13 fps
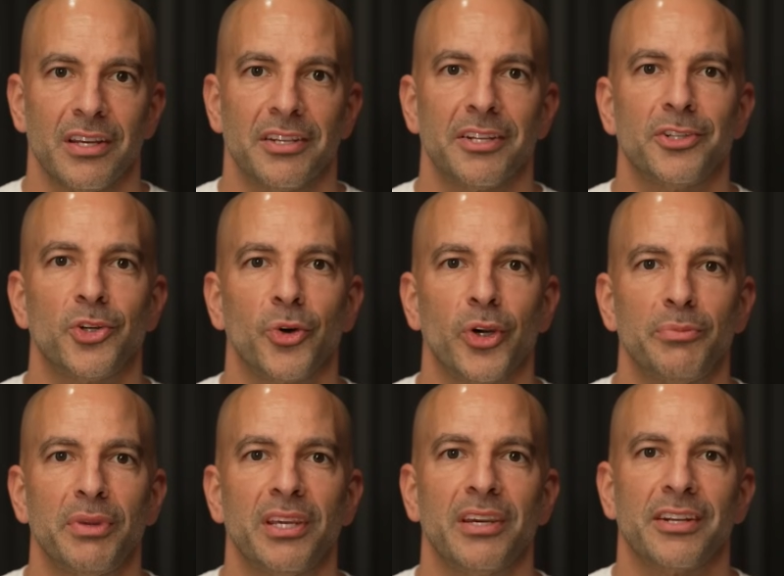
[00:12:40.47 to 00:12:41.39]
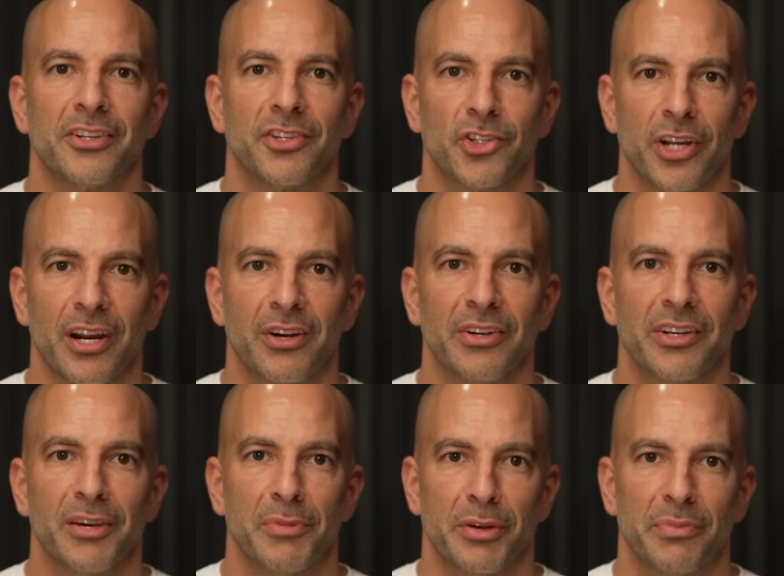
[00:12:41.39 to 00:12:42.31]
to join me in a shared
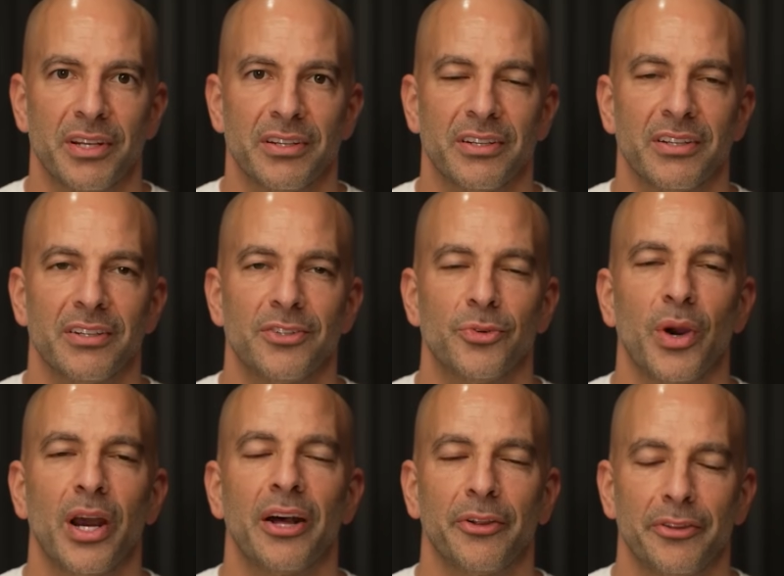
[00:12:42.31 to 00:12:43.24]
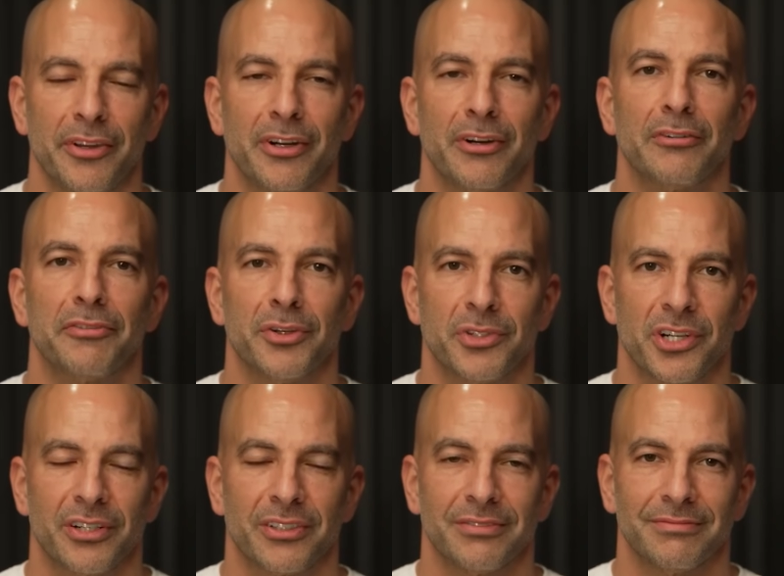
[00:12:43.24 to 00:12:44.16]
commitment to a healthier
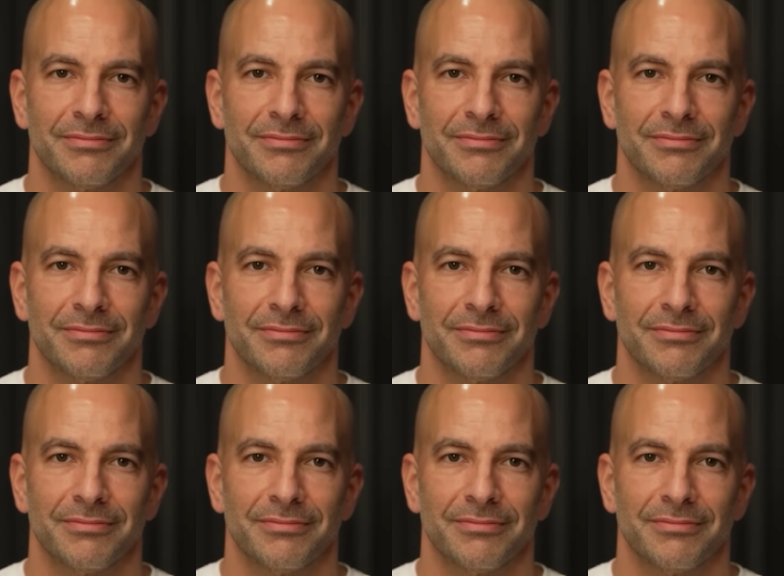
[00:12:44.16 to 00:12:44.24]
future.